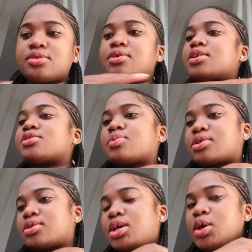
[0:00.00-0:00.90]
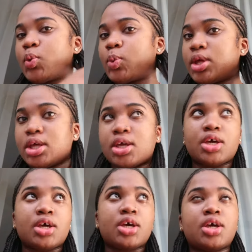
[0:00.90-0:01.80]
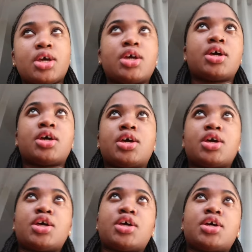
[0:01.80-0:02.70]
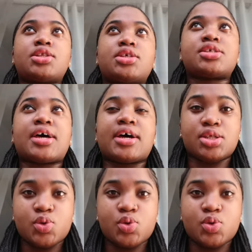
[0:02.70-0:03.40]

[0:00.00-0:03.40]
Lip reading: see you guys when we decide